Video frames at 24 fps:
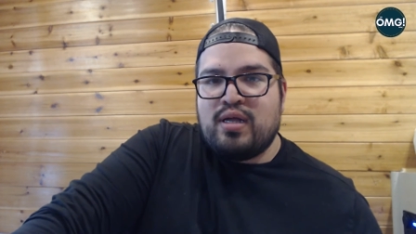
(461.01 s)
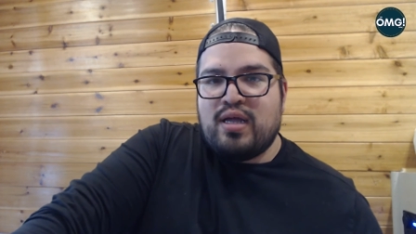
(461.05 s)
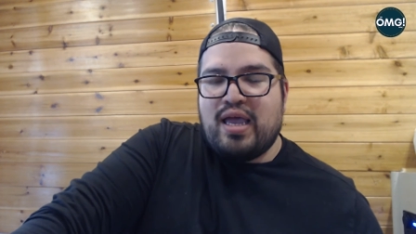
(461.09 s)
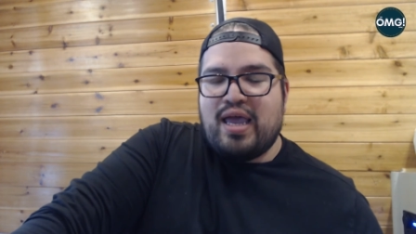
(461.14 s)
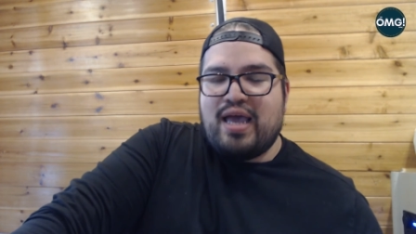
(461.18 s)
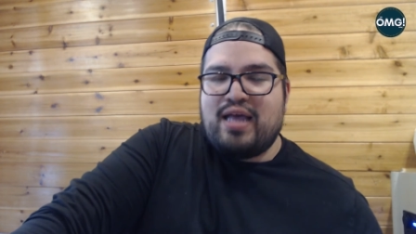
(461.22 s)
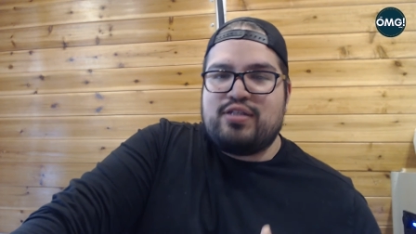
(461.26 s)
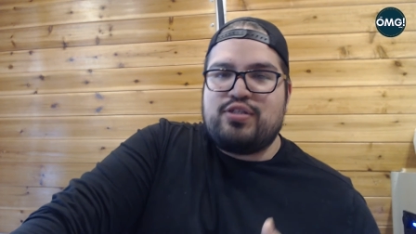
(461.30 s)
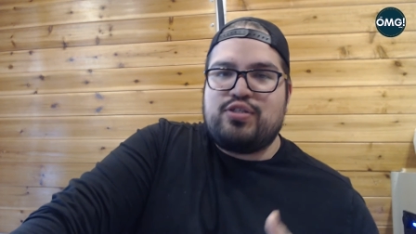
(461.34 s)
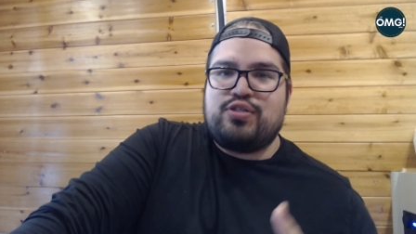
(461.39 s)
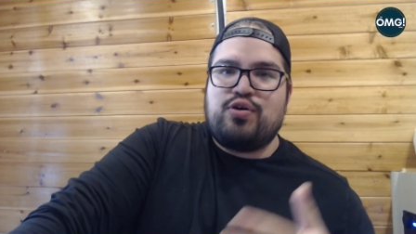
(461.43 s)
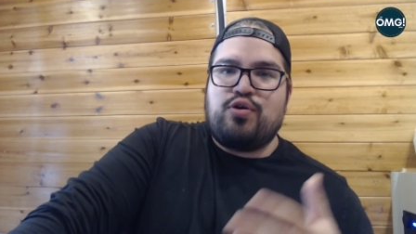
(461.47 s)

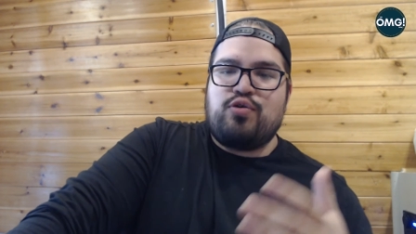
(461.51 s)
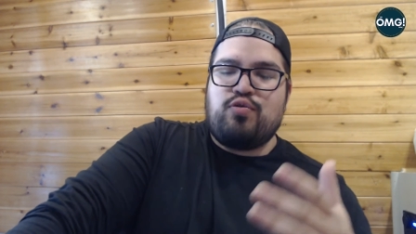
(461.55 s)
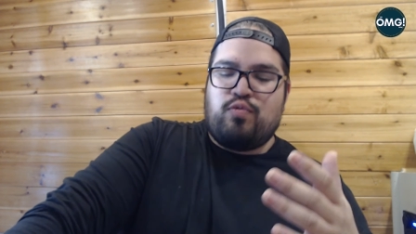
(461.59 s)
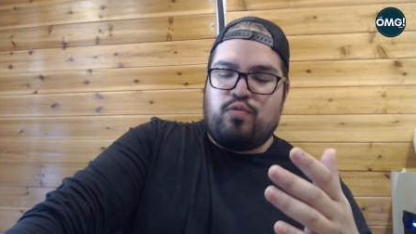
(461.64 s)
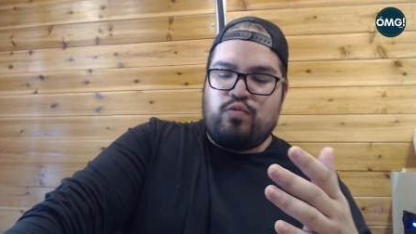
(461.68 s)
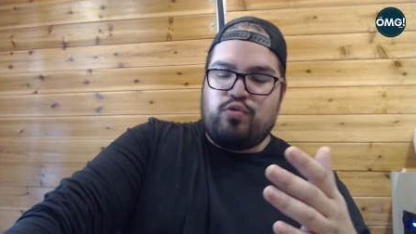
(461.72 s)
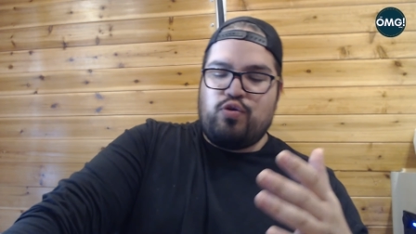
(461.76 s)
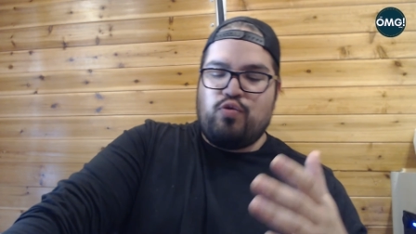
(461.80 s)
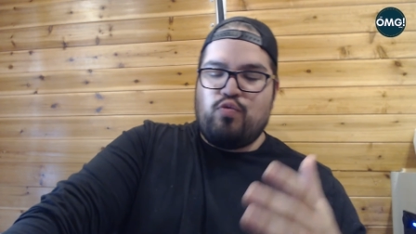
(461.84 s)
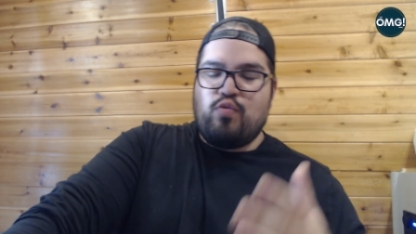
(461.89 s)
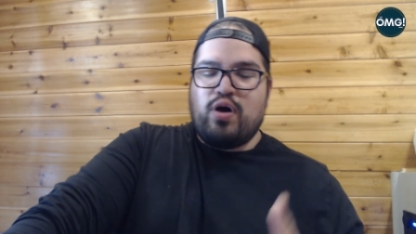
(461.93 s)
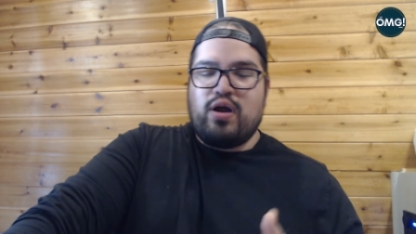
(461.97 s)
And so
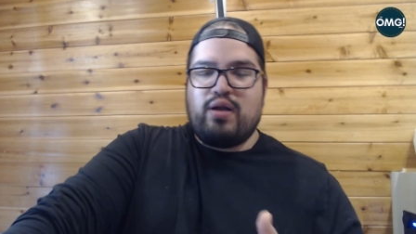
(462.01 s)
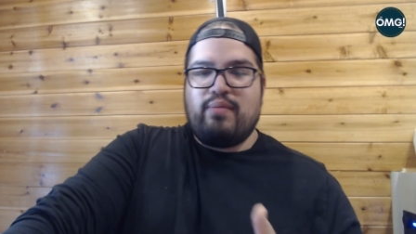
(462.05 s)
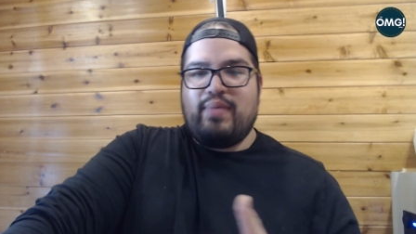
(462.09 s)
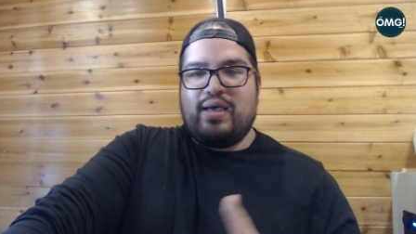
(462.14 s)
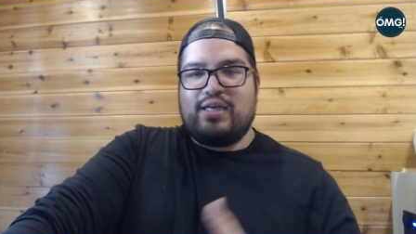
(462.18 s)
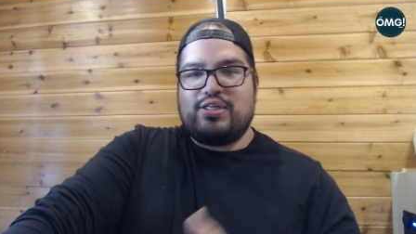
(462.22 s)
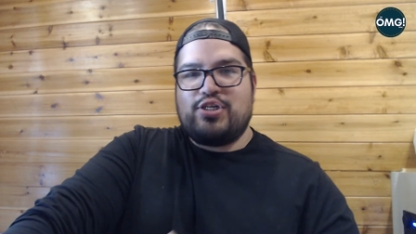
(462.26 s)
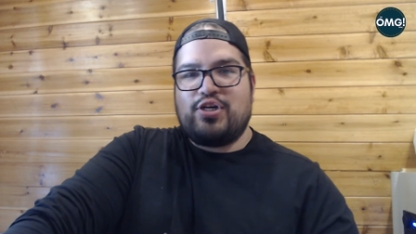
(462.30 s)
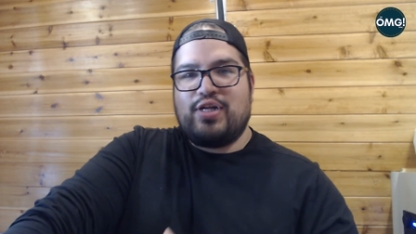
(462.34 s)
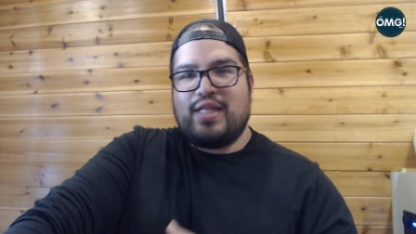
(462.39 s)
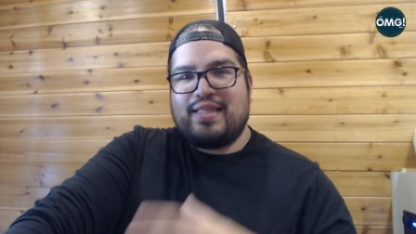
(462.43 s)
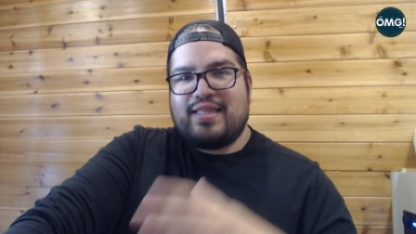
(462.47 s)
you want to
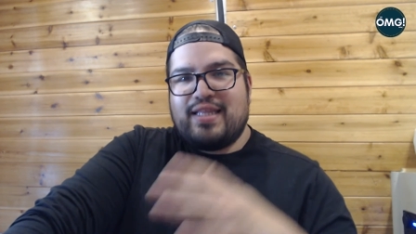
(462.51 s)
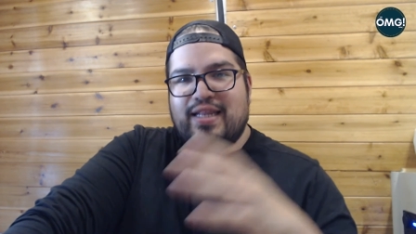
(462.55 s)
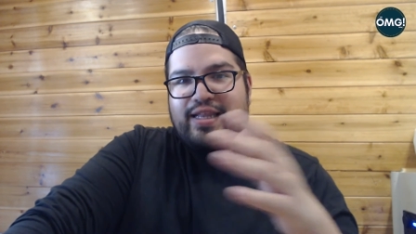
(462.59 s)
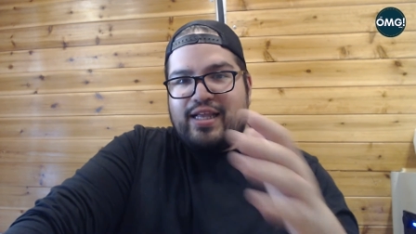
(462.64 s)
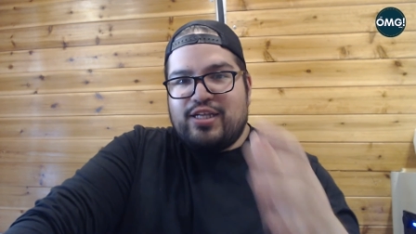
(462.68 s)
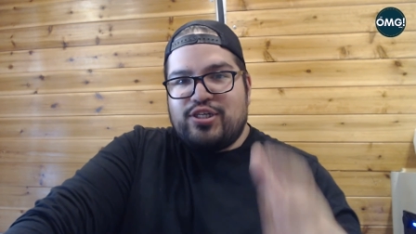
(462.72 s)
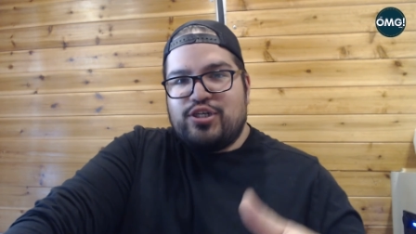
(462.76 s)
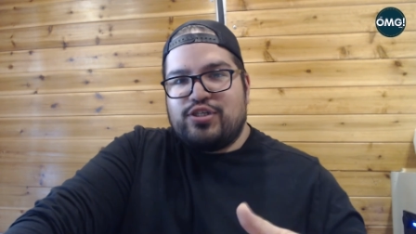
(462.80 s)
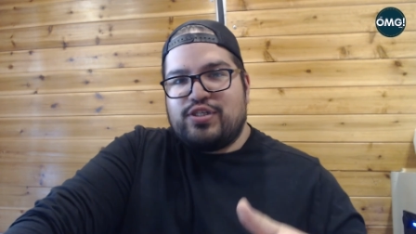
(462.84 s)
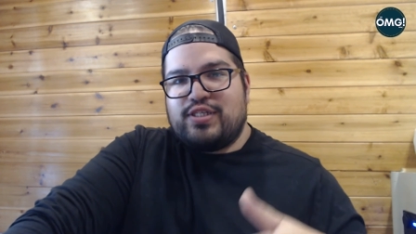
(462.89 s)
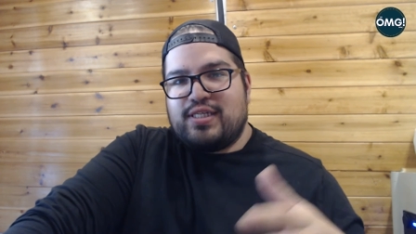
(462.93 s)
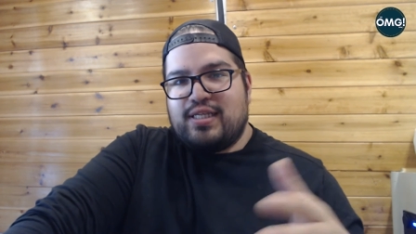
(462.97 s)
make sure that the
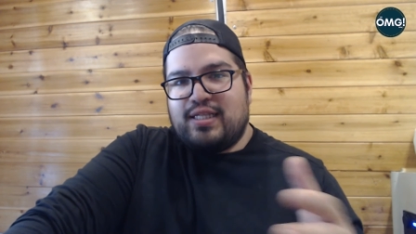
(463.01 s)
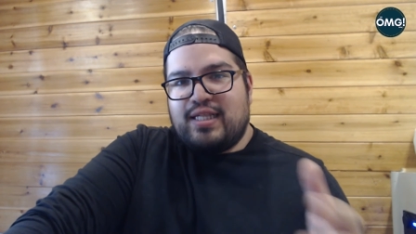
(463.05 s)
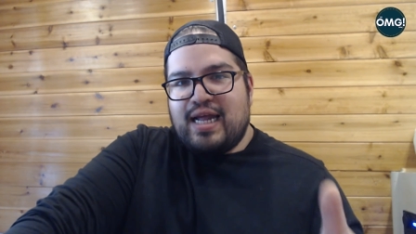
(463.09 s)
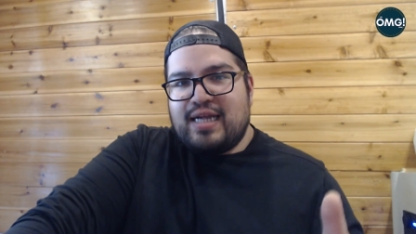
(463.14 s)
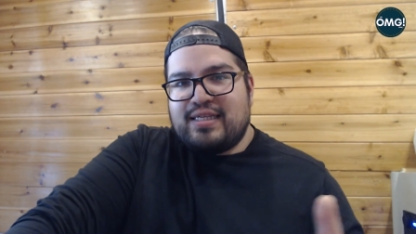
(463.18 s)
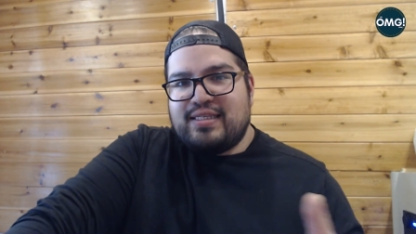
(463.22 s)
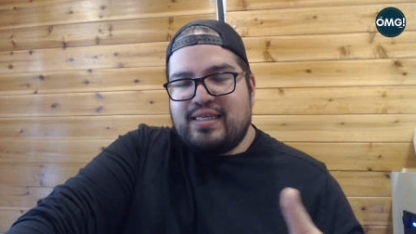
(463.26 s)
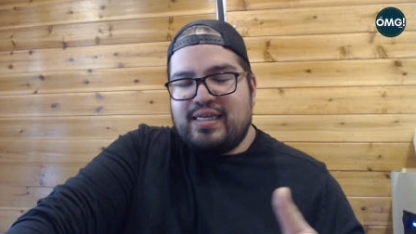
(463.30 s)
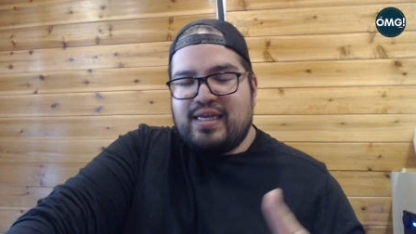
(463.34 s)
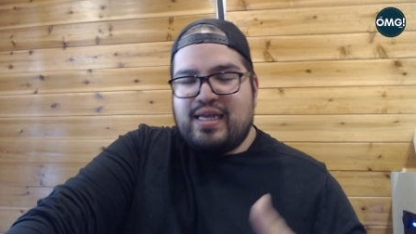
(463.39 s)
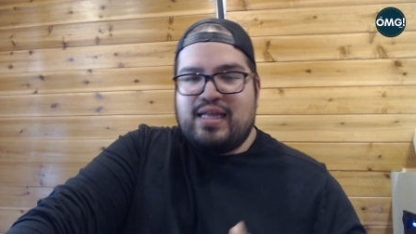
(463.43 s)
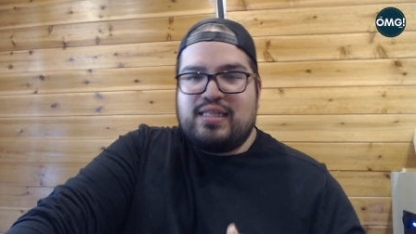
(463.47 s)
niche you're
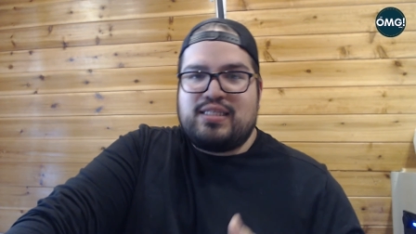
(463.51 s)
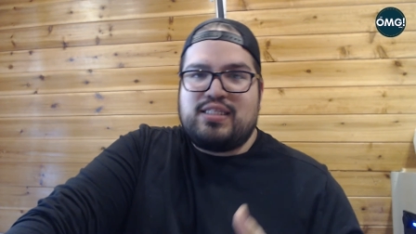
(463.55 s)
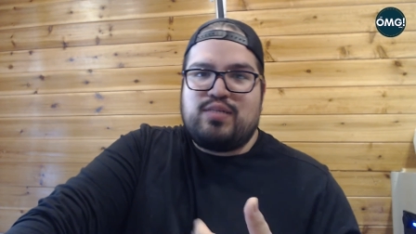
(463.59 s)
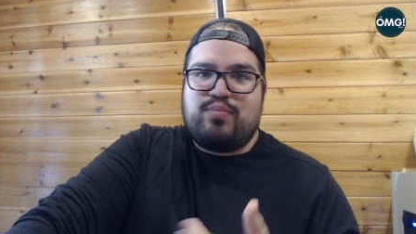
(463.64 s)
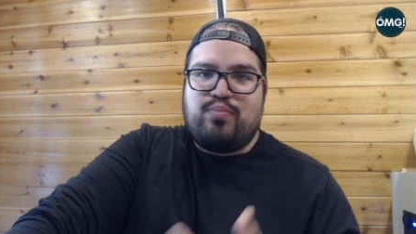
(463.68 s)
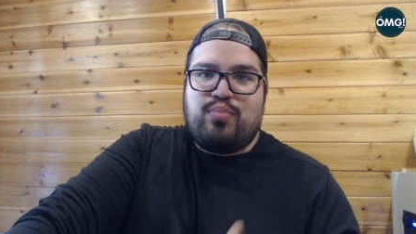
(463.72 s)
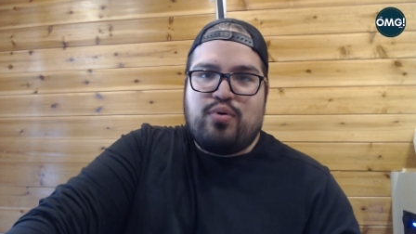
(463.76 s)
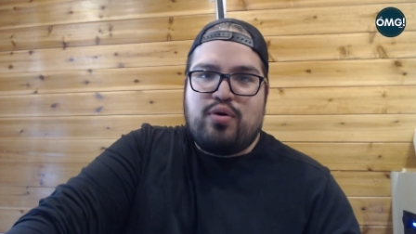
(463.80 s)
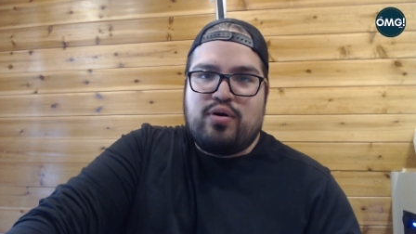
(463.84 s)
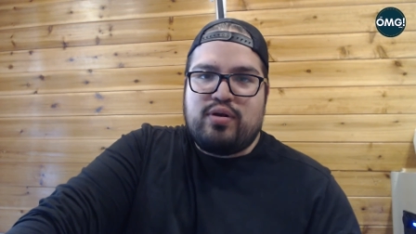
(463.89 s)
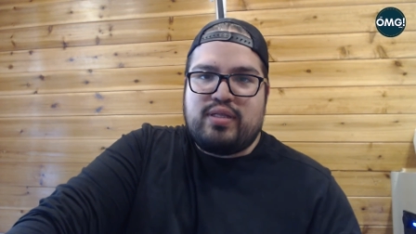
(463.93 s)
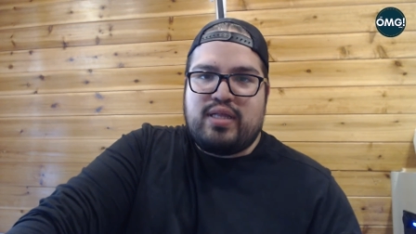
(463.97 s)
selecting can
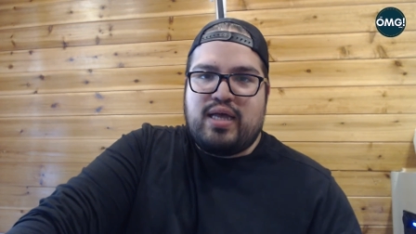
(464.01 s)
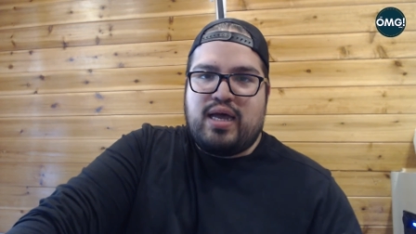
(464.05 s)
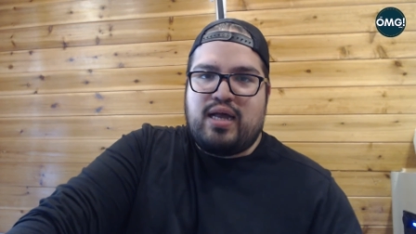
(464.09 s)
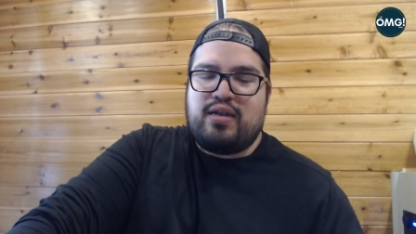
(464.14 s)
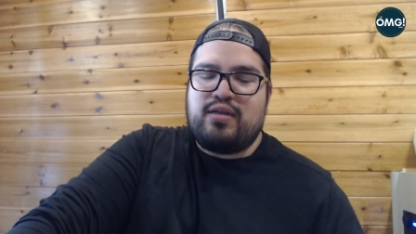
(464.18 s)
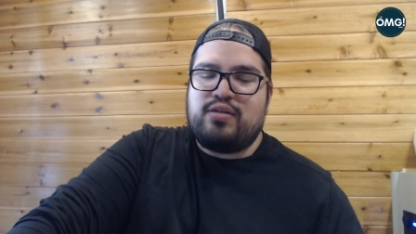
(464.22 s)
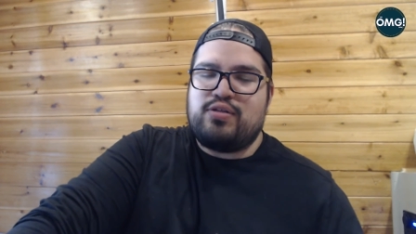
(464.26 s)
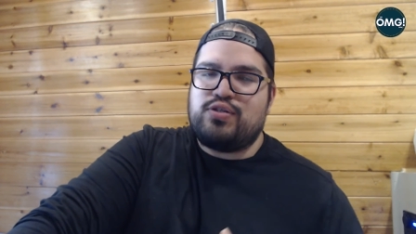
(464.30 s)
support that.